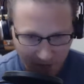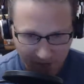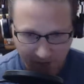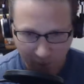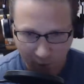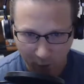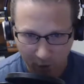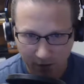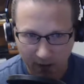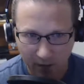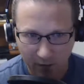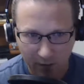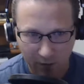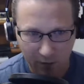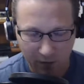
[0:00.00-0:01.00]
Before we get
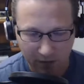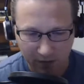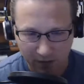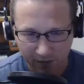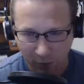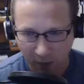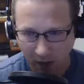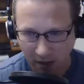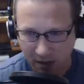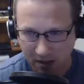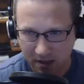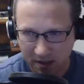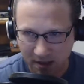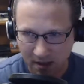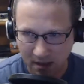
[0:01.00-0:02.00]
rolling, if you're watching
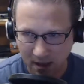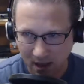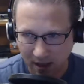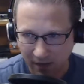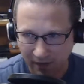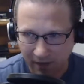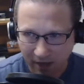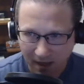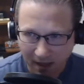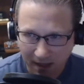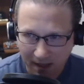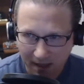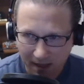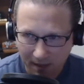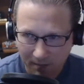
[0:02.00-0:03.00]
this live,
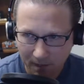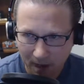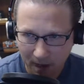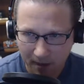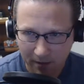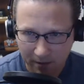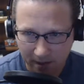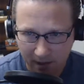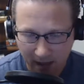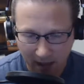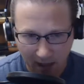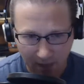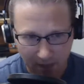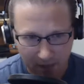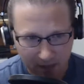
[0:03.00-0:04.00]
I am monitoring
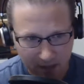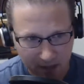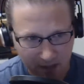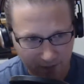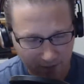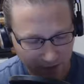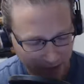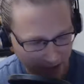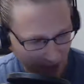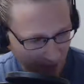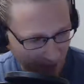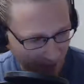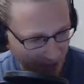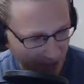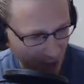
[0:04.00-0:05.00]
comments. If you have any
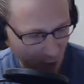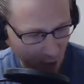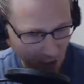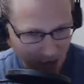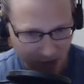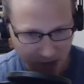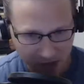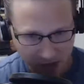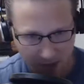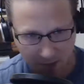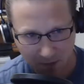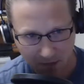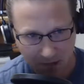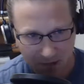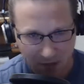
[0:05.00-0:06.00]
comments, questions,
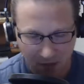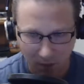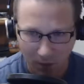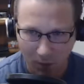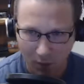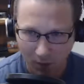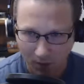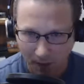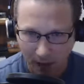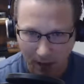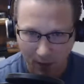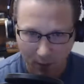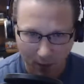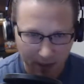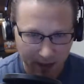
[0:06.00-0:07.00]
please throw them my
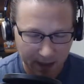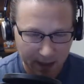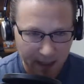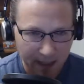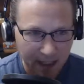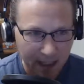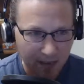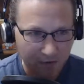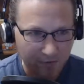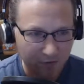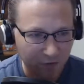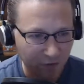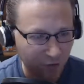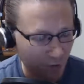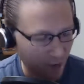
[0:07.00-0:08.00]
way. If you
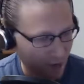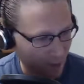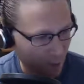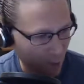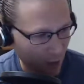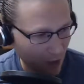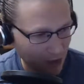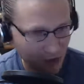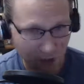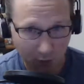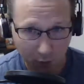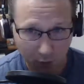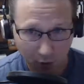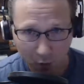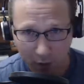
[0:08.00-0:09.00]
do end up watching the
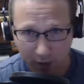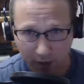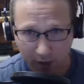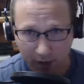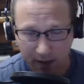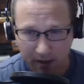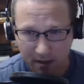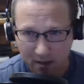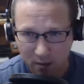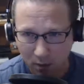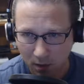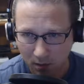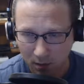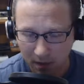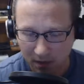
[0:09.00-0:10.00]
recording on this
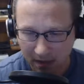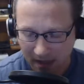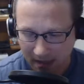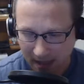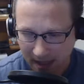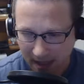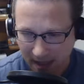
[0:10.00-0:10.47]
one, please